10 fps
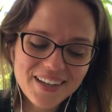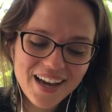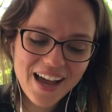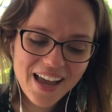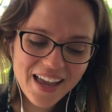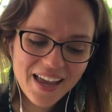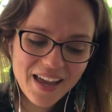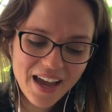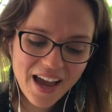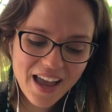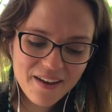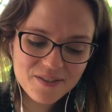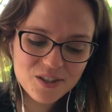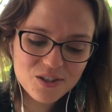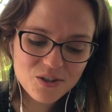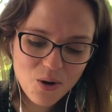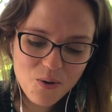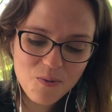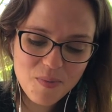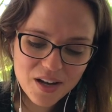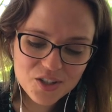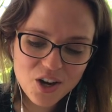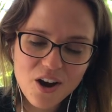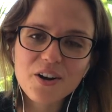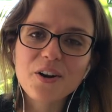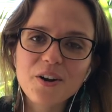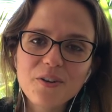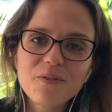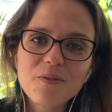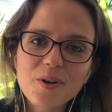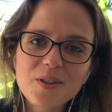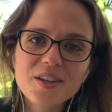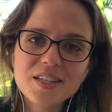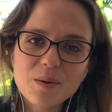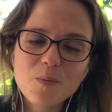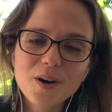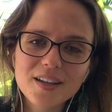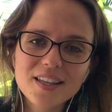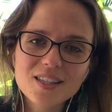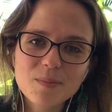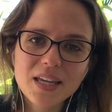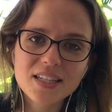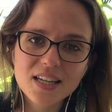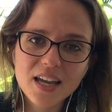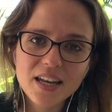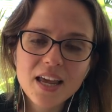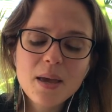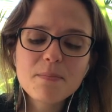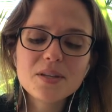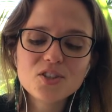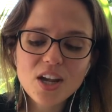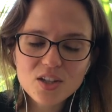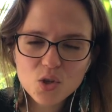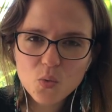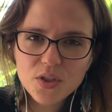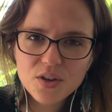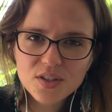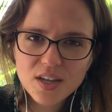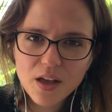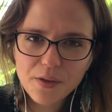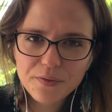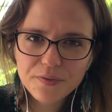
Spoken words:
I have so much honor for the deep work that's being done. Be gentle with yourself.